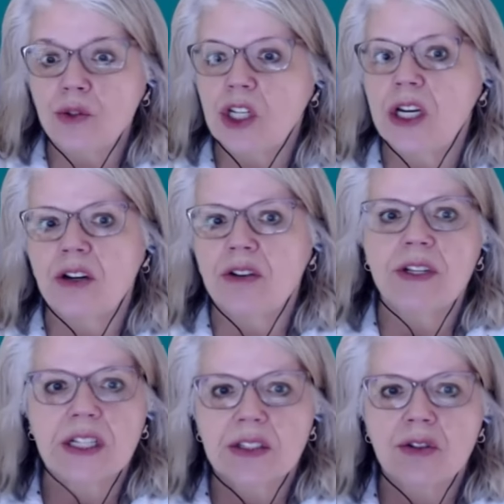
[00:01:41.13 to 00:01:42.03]
chair of an
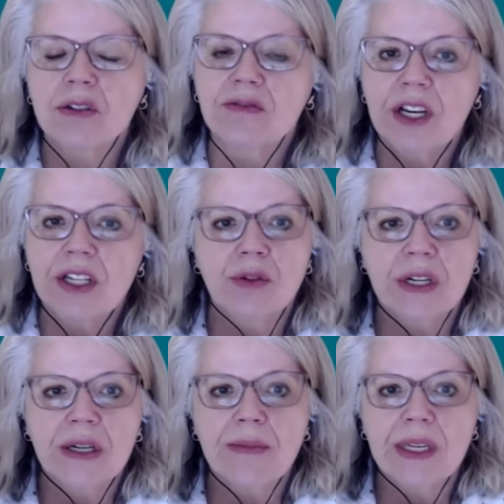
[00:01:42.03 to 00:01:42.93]
external advisory
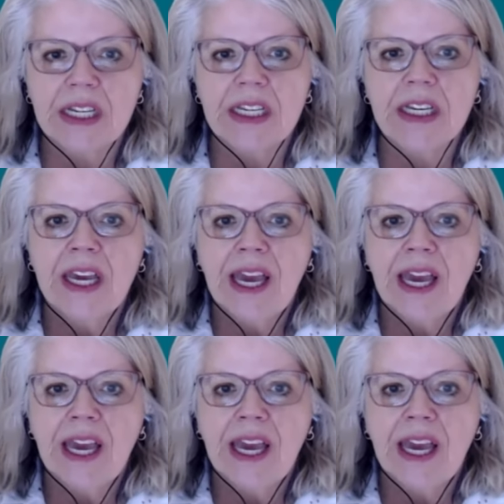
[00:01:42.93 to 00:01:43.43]
committee,